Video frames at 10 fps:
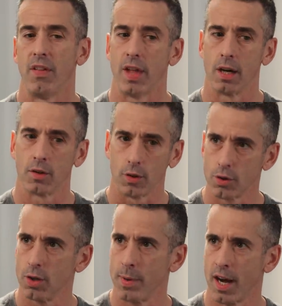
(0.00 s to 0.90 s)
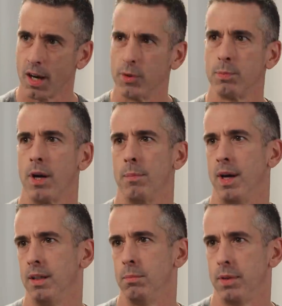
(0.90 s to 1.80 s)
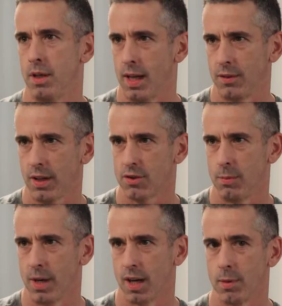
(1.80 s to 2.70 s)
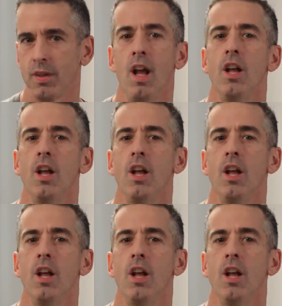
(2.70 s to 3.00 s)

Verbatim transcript: that they are socially monogamous, pair-bonded, but they're not sexually monogamous.